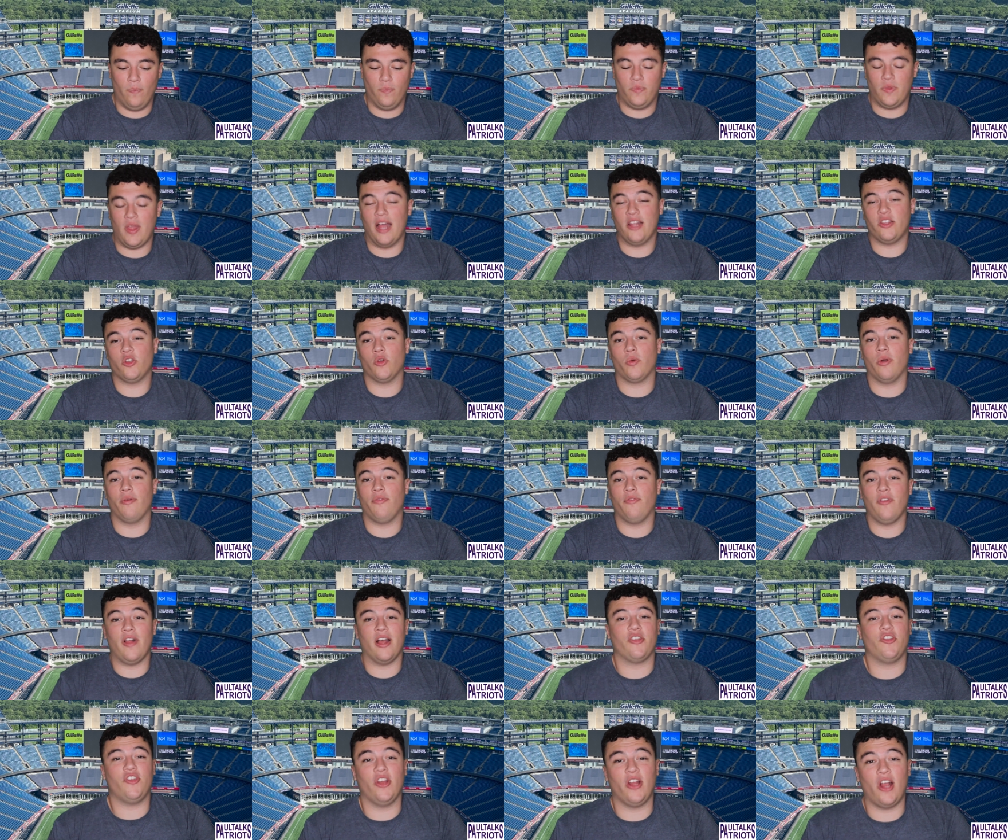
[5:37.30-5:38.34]
that's a
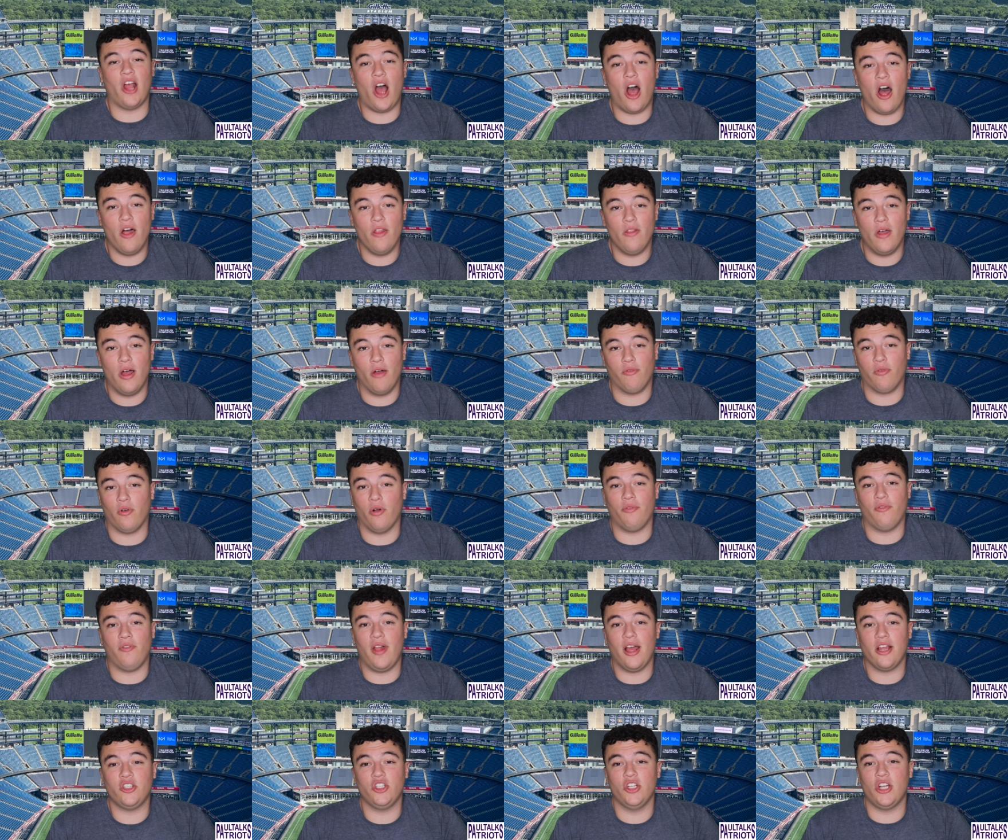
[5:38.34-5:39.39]
reflection
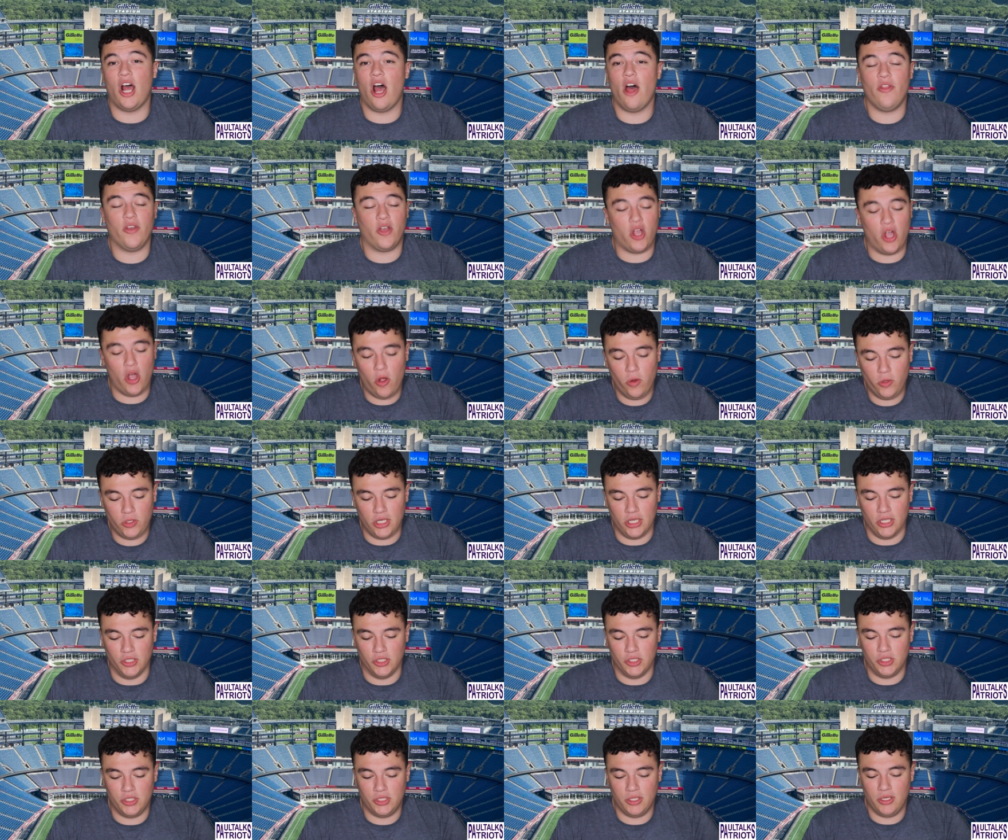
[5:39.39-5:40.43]
on the
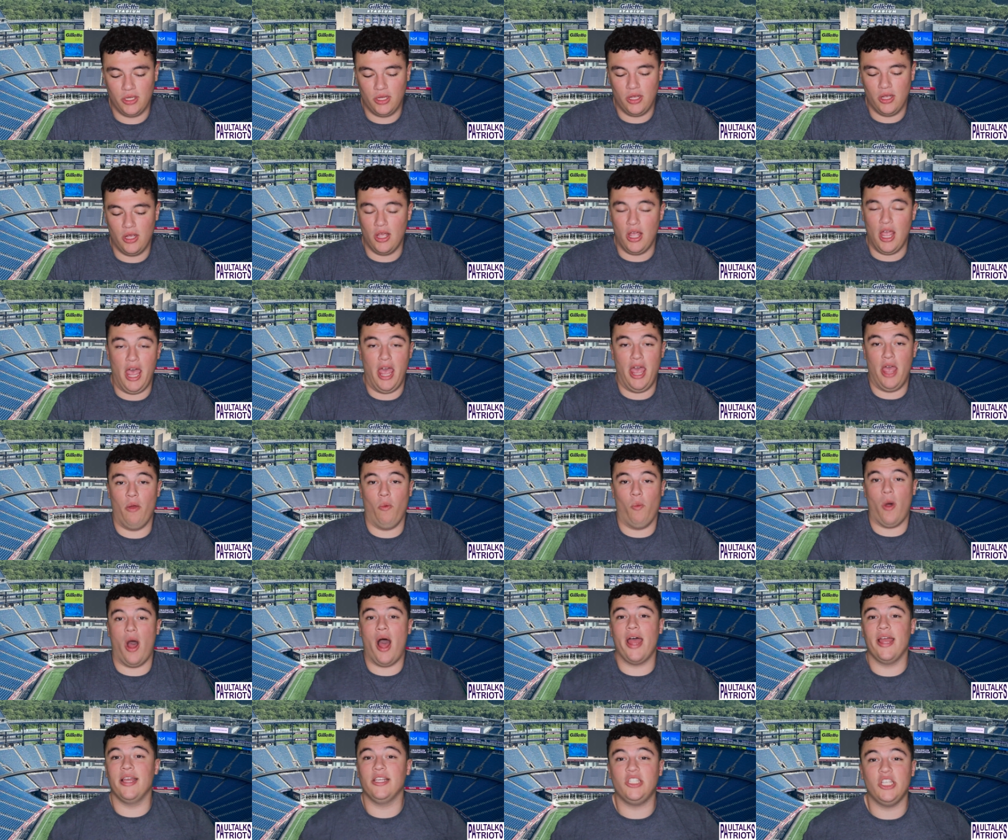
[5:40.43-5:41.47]
coaches. And
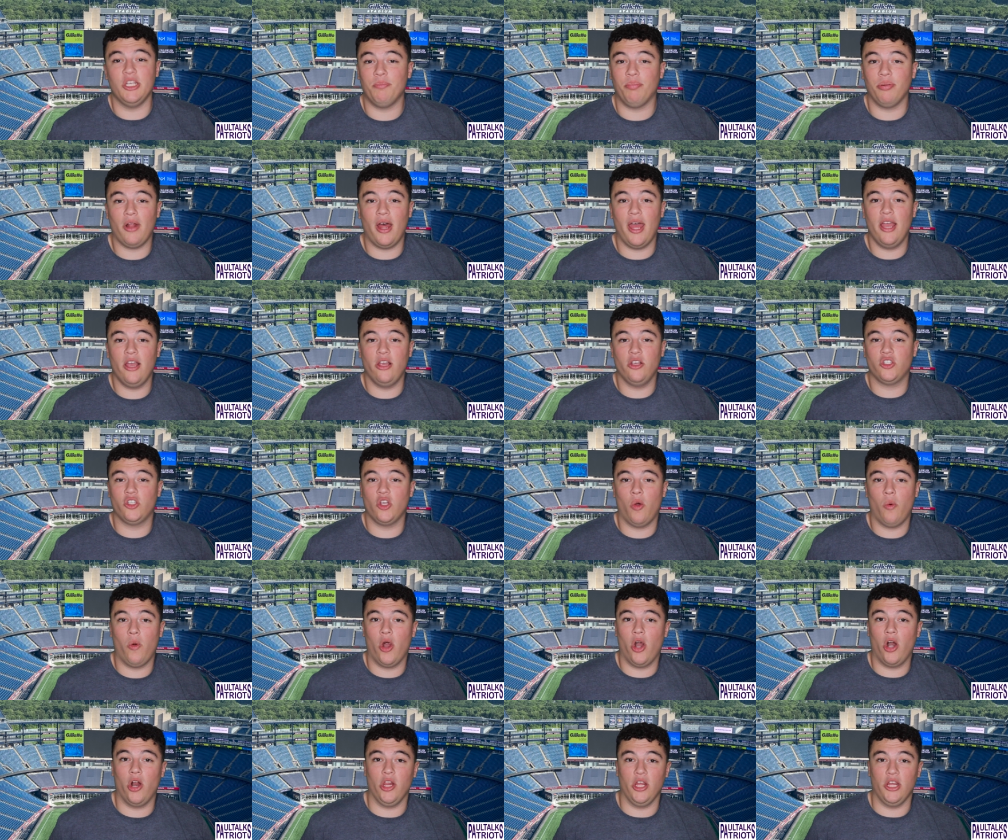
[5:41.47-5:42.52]
why is he playing so
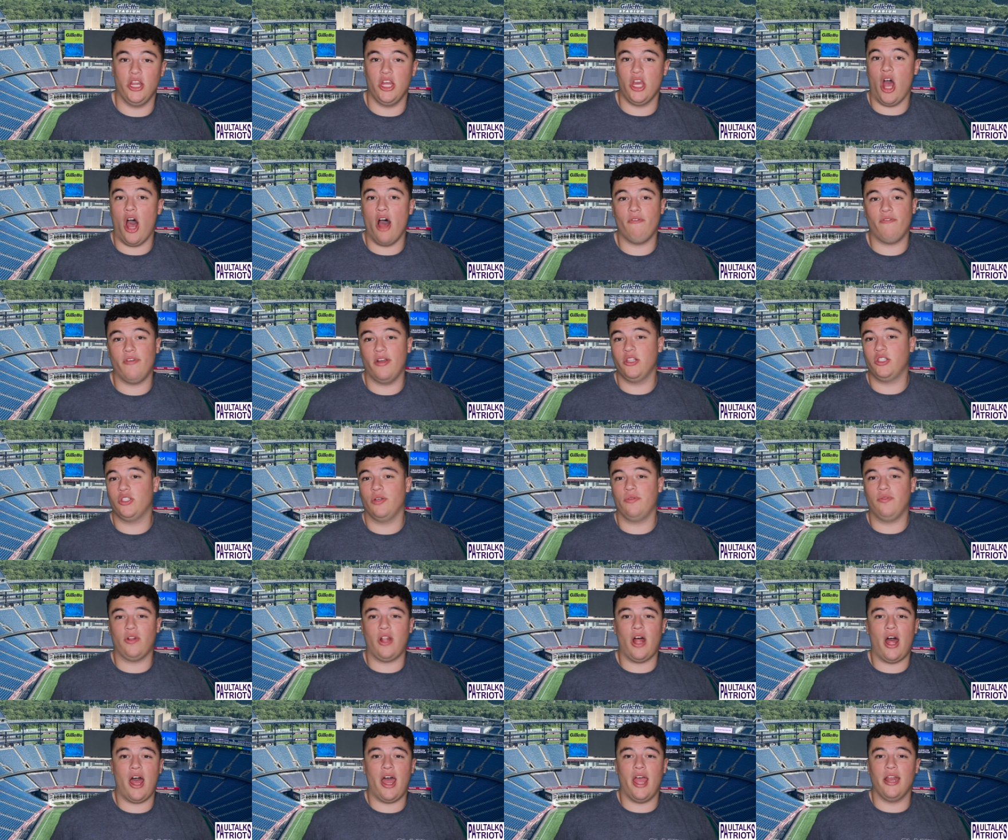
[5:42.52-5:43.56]
early? The offensive
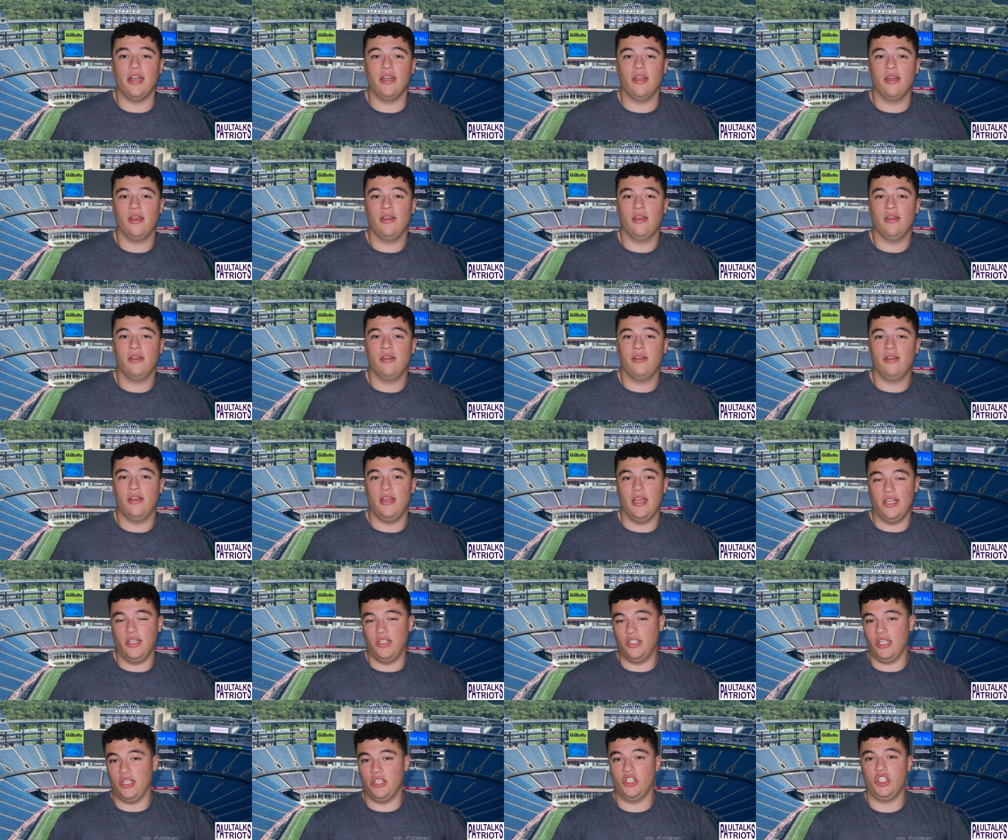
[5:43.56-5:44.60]
line
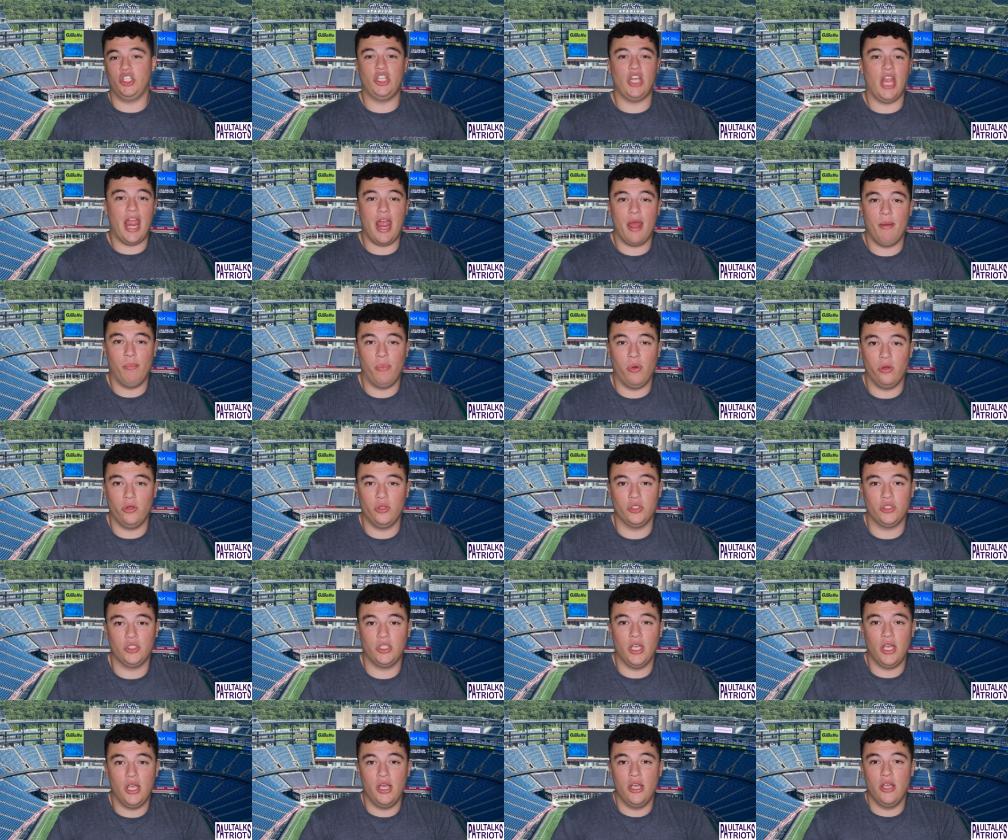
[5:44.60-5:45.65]
is in
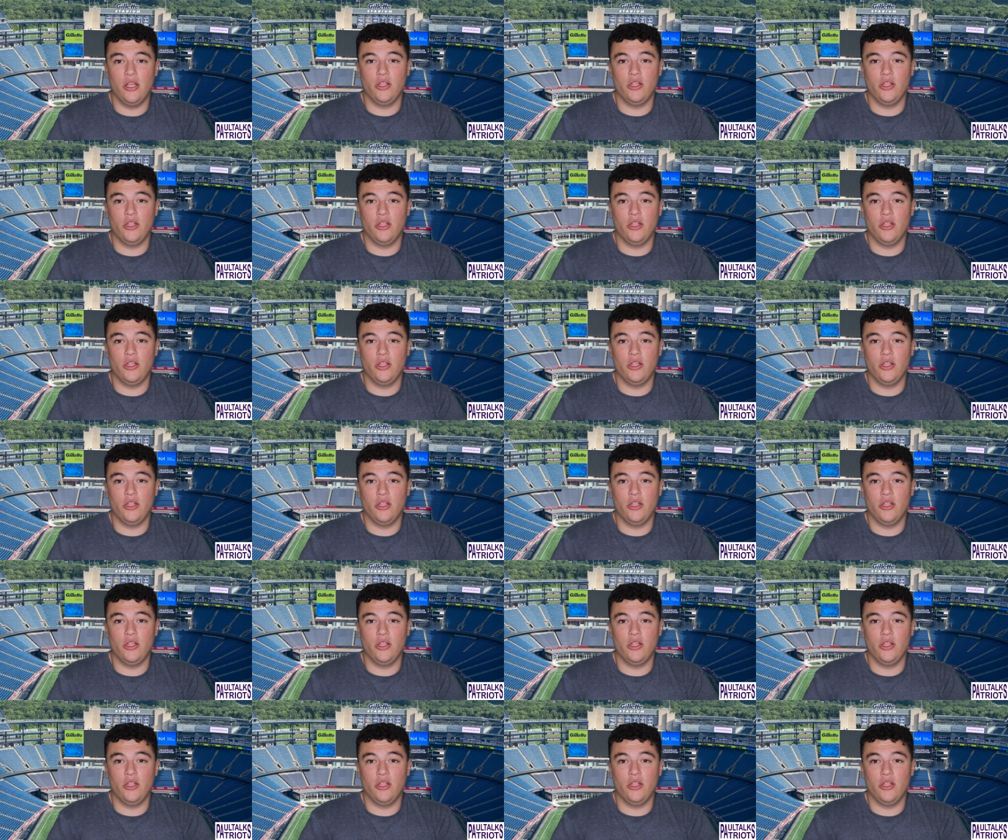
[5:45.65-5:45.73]
shambles.